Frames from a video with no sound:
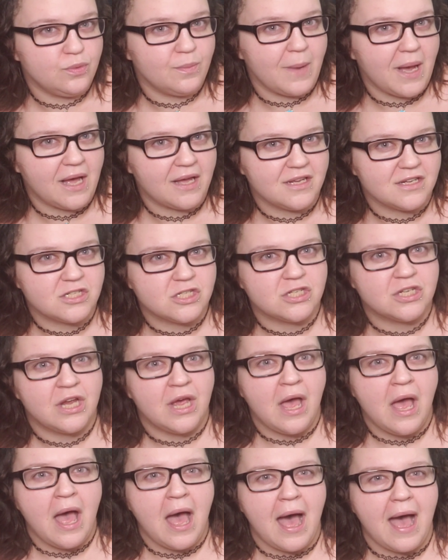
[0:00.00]
much.
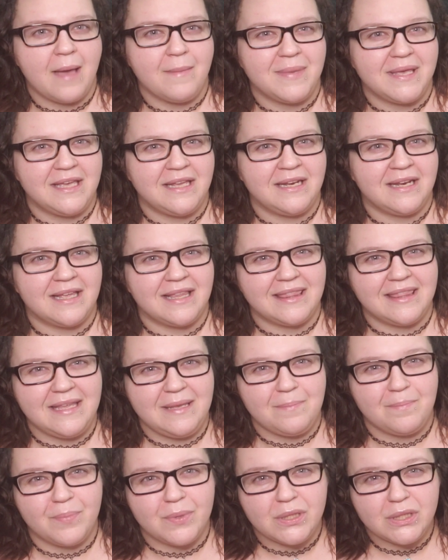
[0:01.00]
I mean, the
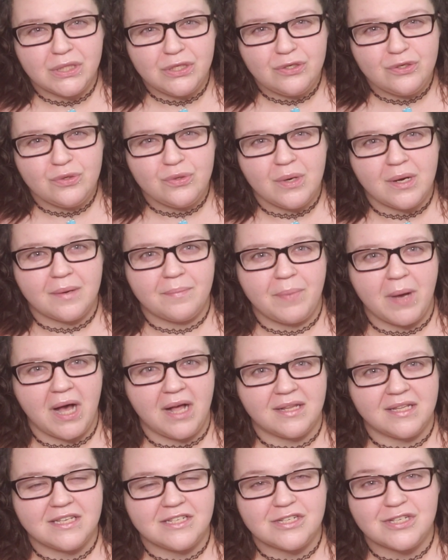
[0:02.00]
blue
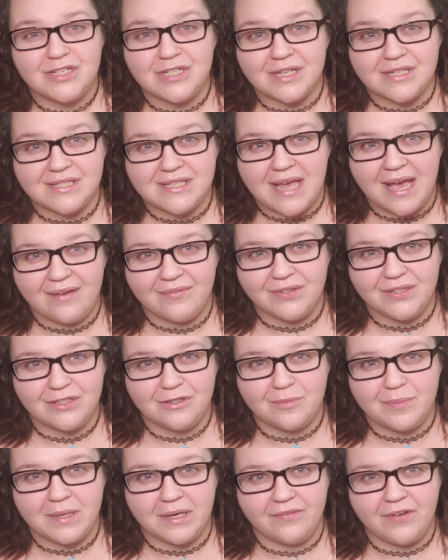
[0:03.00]
polish does have a
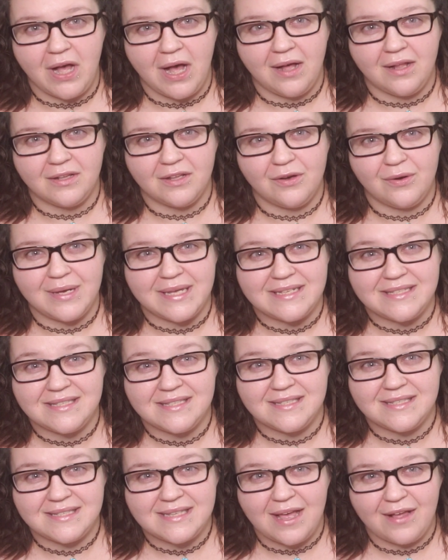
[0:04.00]
little bit of hollow
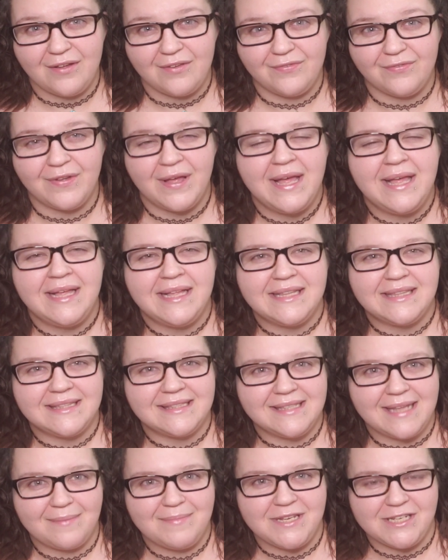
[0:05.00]
itself.
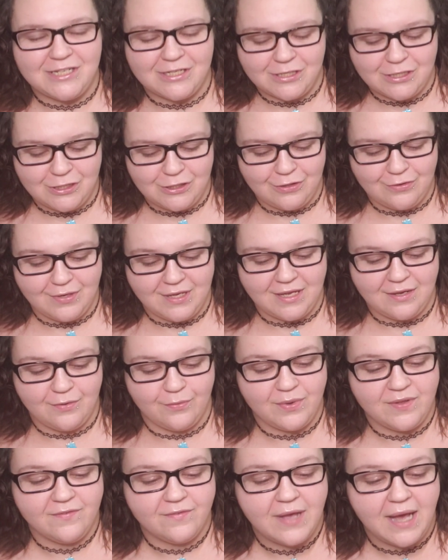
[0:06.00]
Let me just show you.
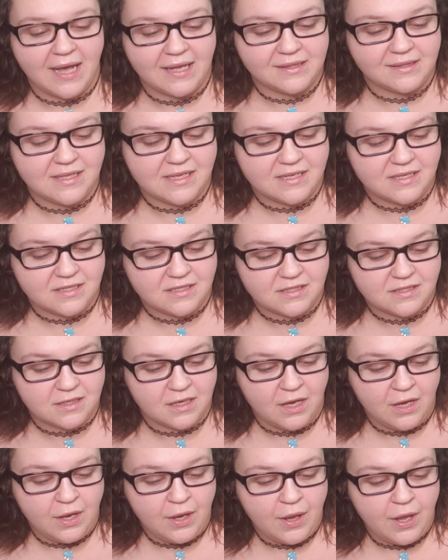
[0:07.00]
We've got this
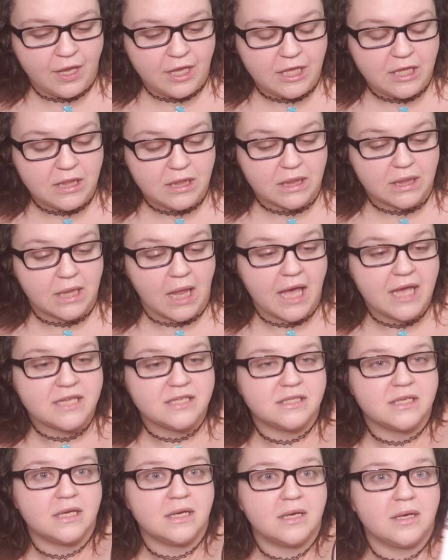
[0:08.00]

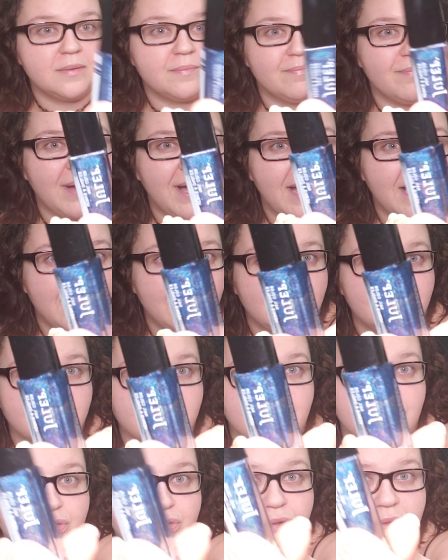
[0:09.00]
Eliza by
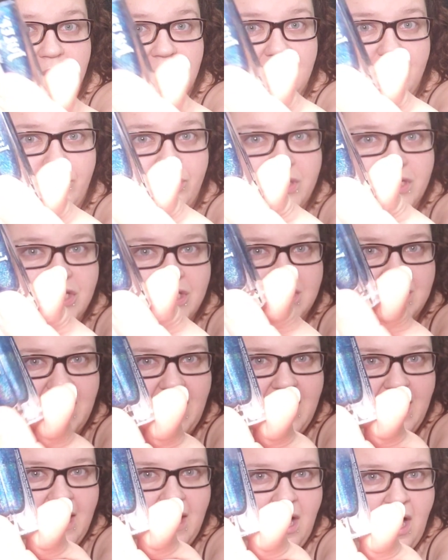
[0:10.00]
Julep, which is
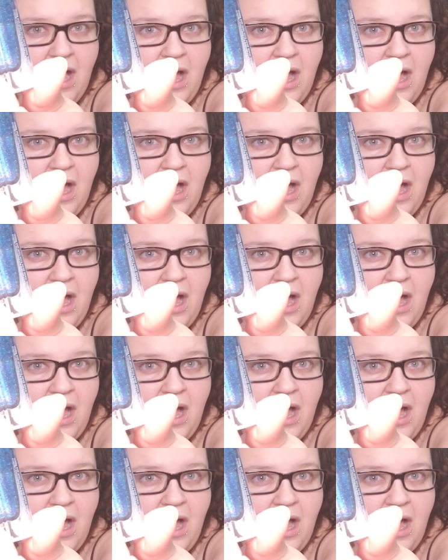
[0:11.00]
a